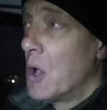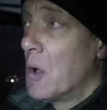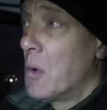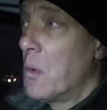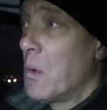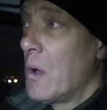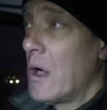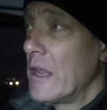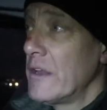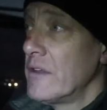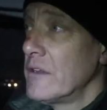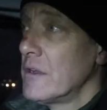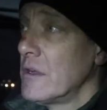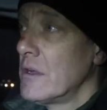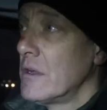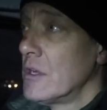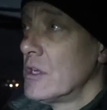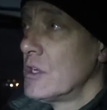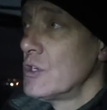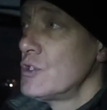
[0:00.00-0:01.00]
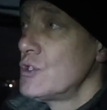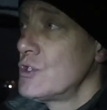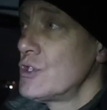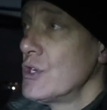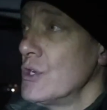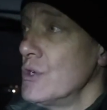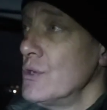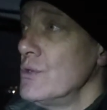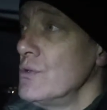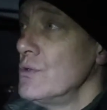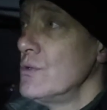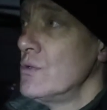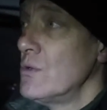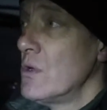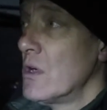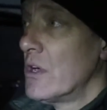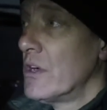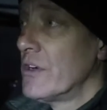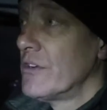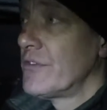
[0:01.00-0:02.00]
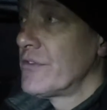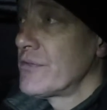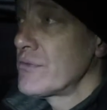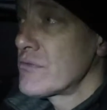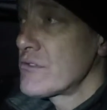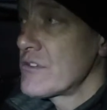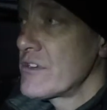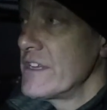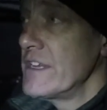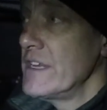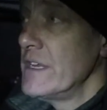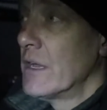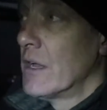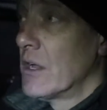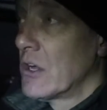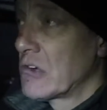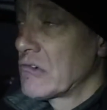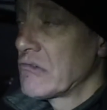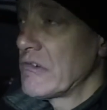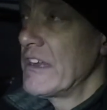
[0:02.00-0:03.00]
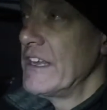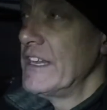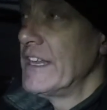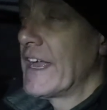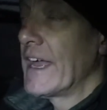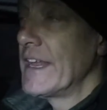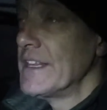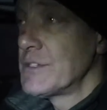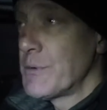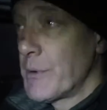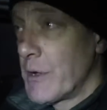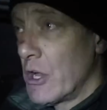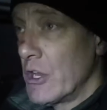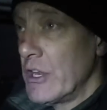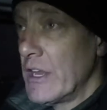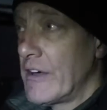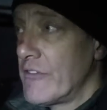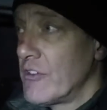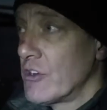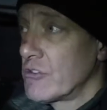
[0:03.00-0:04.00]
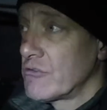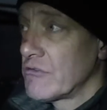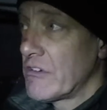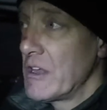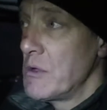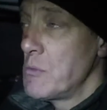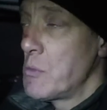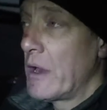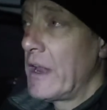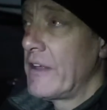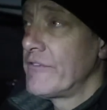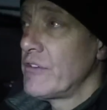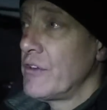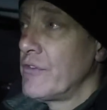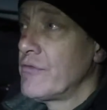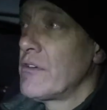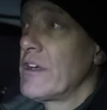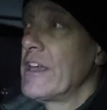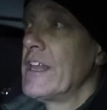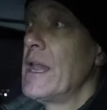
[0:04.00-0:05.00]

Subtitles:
1, 2, 3. Green again. So we've got another green, one every 3.